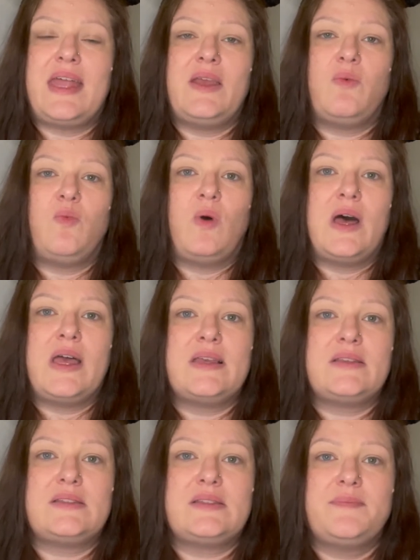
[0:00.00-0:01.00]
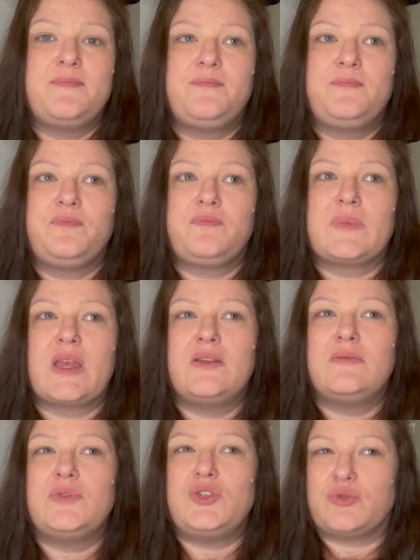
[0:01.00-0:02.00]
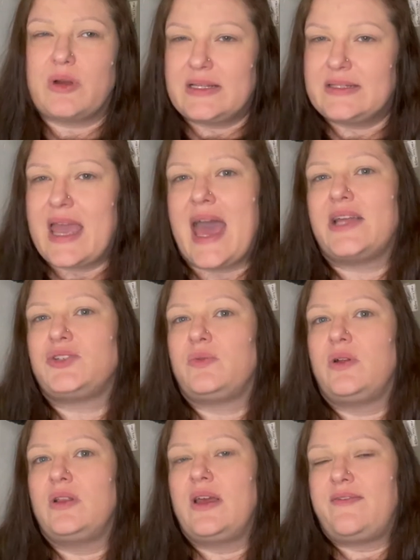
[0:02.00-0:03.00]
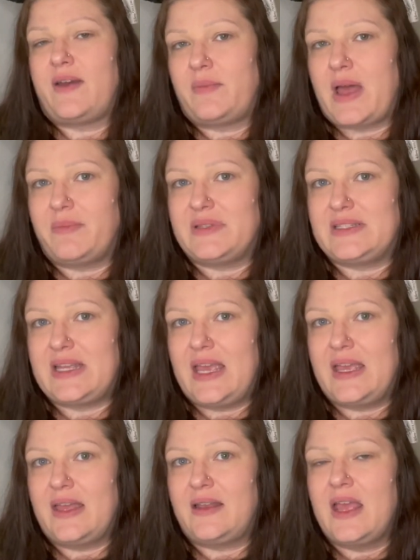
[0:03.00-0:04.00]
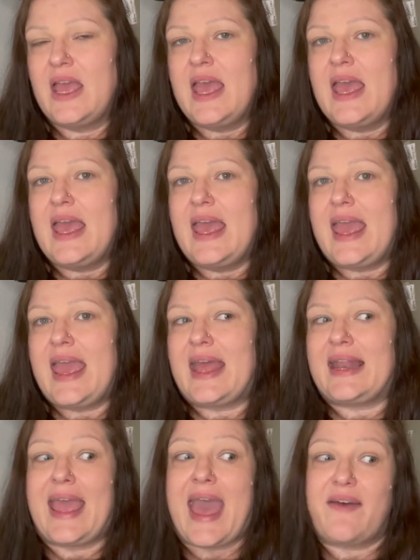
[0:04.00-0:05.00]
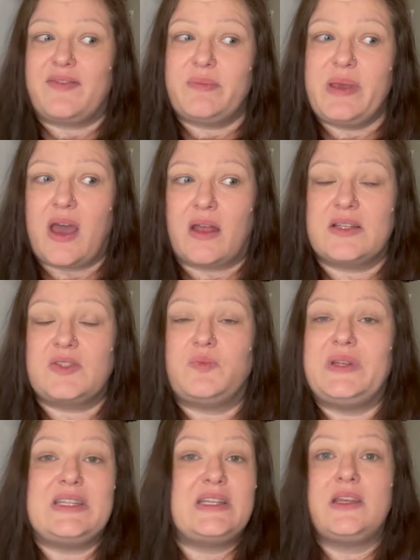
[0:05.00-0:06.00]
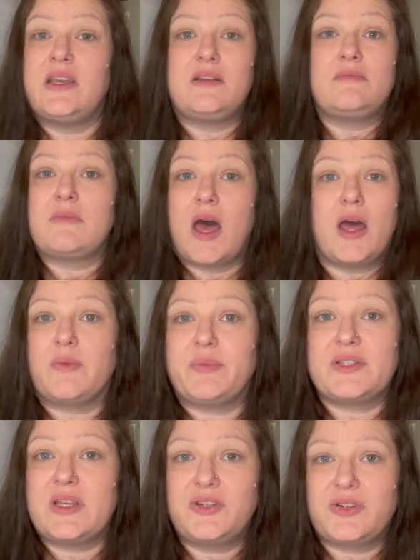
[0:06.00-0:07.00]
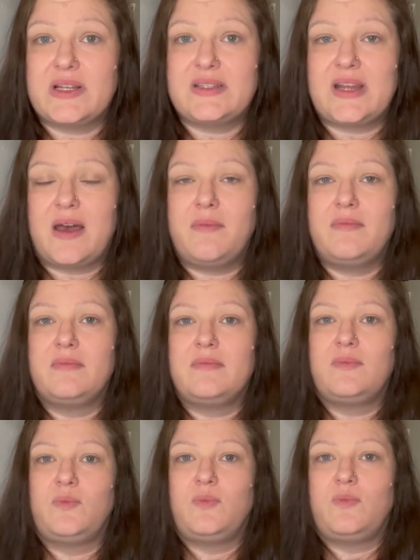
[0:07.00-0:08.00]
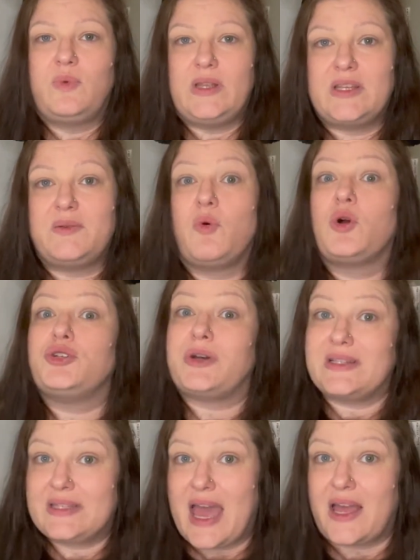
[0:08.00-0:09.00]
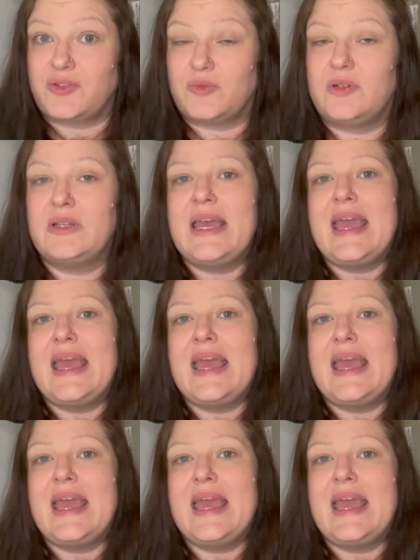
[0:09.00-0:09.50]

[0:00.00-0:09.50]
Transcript: it was dress casual, if I'm not mistaken. And I have to be honest, we didn't get 100% dressed up. We did more dress casual.